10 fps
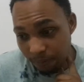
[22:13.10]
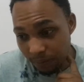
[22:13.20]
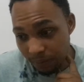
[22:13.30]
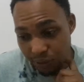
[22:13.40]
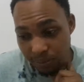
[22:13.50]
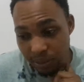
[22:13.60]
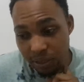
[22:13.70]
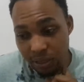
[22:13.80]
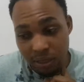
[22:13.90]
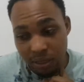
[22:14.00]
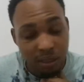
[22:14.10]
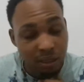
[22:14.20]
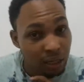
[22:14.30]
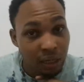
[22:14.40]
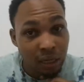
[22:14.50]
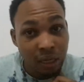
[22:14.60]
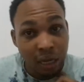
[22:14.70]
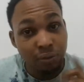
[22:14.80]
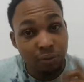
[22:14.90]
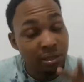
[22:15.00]
That's what I say.
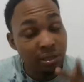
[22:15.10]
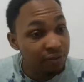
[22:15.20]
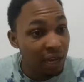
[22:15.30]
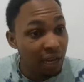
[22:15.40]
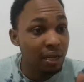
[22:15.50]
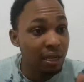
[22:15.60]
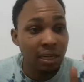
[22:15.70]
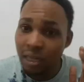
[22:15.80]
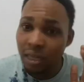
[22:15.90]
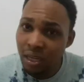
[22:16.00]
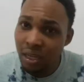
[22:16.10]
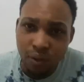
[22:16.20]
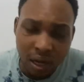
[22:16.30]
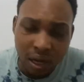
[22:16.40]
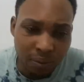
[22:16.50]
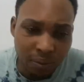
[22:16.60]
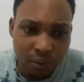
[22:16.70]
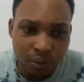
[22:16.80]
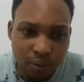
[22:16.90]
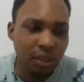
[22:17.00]
And we see Vybz Kartel also cap
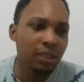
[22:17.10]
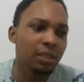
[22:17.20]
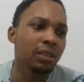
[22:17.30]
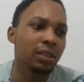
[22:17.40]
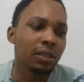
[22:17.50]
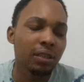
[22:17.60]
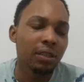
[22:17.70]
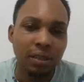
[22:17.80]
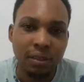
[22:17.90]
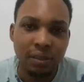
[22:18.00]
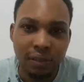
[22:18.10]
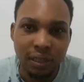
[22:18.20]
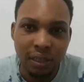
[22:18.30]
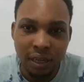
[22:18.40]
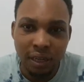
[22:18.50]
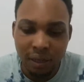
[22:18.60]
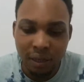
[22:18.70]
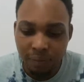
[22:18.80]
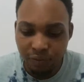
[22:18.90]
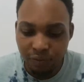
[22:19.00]
gold. The
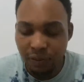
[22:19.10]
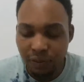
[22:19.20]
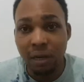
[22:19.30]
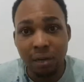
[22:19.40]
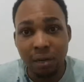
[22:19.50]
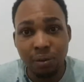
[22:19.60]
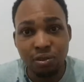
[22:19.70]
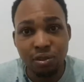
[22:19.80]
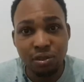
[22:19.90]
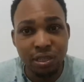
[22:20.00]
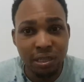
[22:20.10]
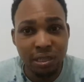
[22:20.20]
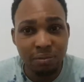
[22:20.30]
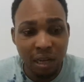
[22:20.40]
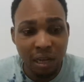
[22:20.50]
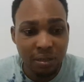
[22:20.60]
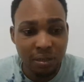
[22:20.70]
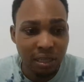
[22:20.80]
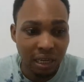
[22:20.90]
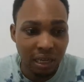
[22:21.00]
film album just the same. Vybz
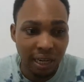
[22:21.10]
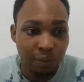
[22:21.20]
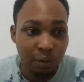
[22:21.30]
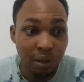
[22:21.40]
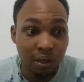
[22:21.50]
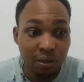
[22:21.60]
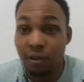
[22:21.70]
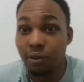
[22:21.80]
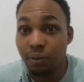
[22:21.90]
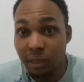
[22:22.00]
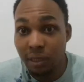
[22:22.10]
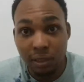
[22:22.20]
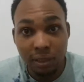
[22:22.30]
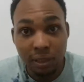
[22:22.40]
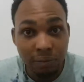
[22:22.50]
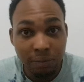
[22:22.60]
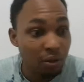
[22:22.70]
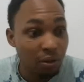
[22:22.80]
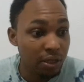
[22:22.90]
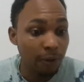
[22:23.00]
Kartel album I do very well. We
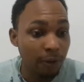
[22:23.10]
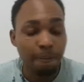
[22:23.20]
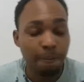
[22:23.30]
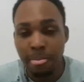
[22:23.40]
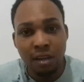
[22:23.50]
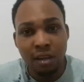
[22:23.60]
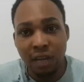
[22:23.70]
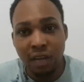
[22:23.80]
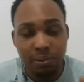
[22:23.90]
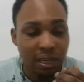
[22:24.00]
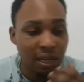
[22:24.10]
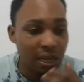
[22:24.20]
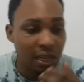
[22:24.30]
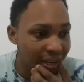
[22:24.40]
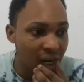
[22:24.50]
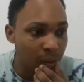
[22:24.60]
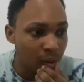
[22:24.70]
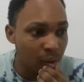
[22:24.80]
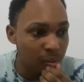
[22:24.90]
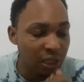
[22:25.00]
must say. Vybz Kartel
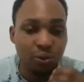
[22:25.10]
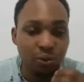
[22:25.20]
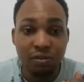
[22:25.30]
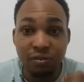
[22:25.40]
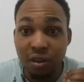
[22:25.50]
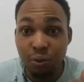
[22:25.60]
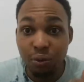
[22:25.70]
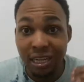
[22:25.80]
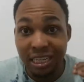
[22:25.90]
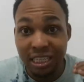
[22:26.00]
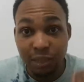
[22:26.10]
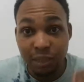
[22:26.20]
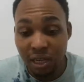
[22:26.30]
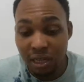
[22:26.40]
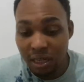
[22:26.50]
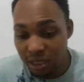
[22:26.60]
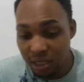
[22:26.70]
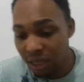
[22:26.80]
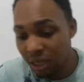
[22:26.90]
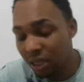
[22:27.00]
album is doing very well, especially the
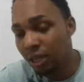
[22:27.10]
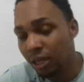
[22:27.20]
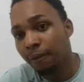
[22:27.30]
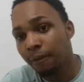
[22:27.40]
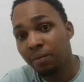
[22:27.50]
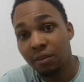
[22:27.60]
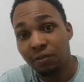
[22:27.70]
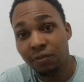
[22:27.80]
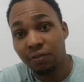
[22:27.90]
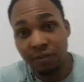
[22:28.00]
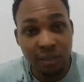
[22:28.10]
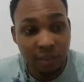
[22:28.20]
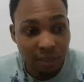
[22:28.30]
song Fever.